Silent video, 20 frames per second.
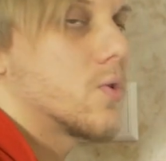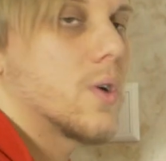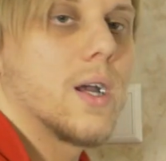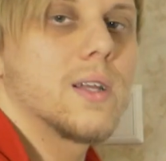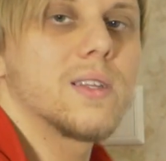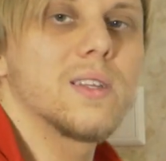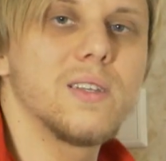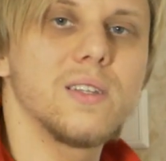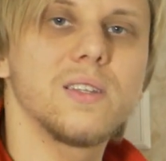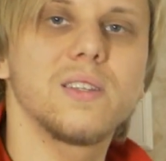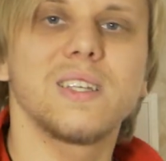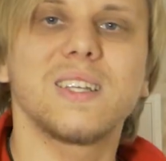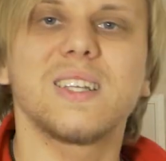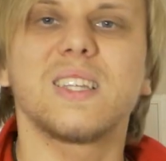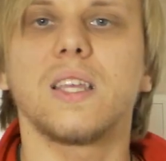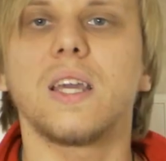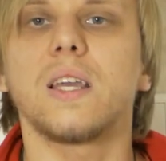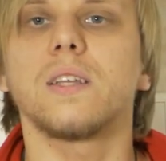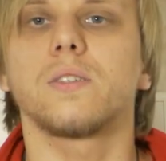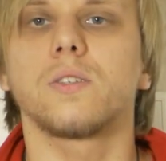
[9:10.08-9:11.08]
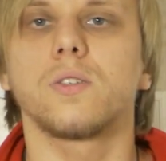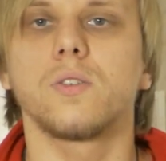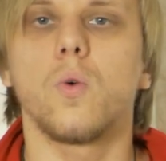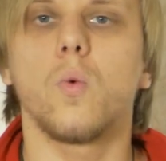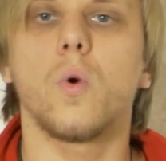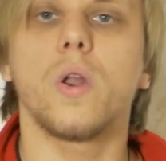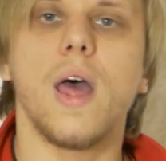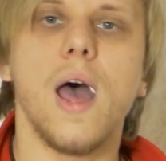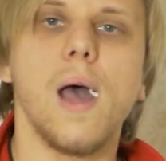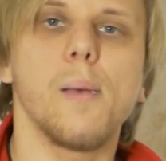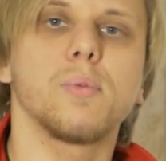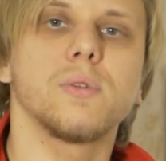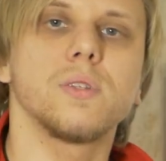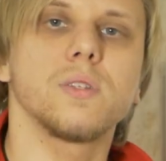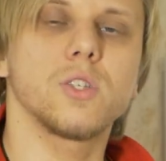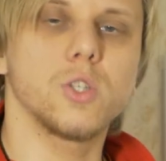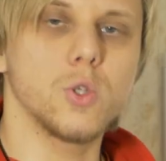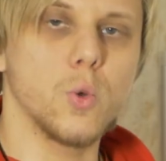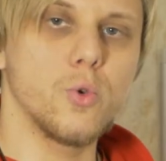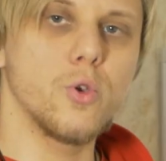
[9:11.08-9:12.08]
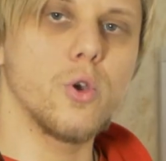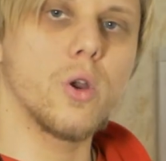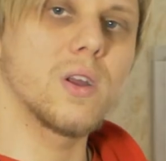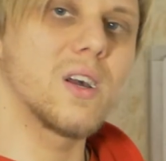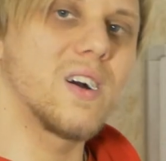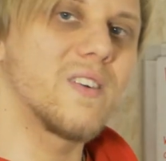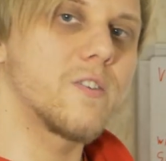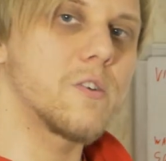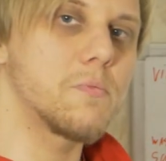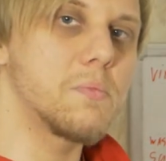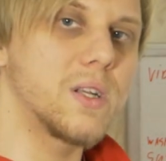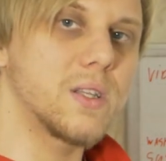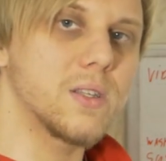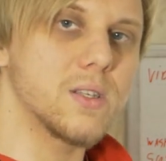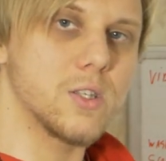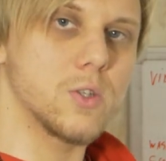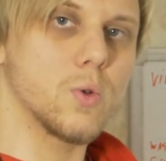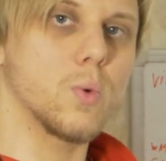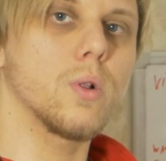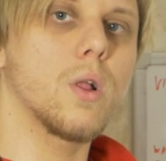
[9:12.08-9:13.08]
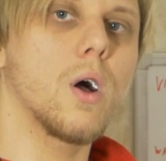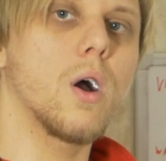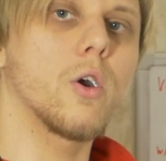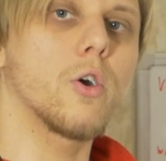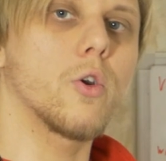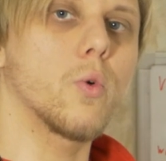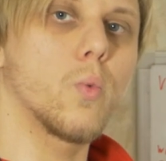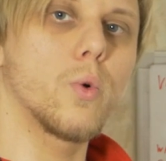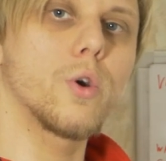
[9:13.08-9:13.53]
right? And it dictates what happens. So your government is no longer